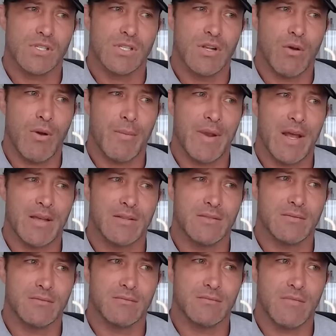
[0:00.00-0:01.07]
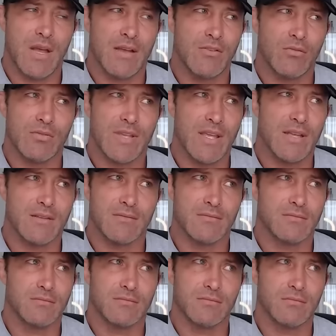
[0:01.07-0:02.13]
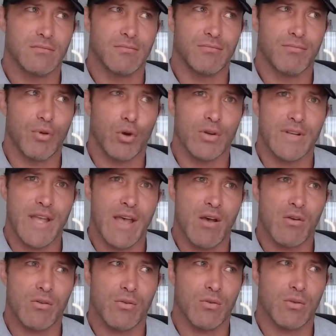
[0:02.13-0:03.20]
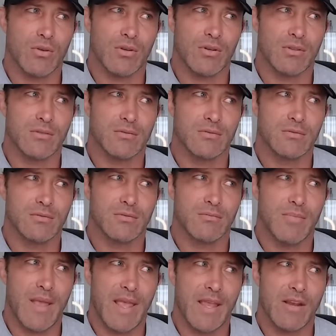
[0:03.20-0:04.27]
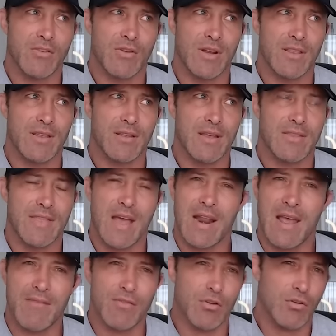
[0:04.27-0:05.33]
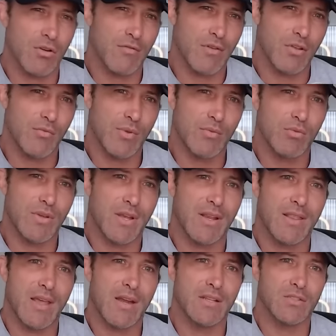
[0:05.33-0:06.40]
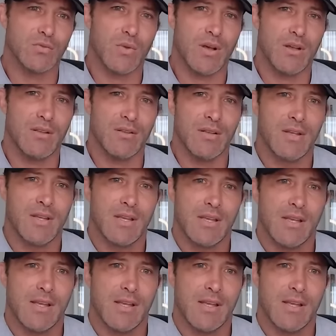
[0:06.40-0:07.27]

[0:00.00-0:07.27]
you know, I mean, I don't get burned out or pain or anything like that. I haven't heard of other people getting that as well.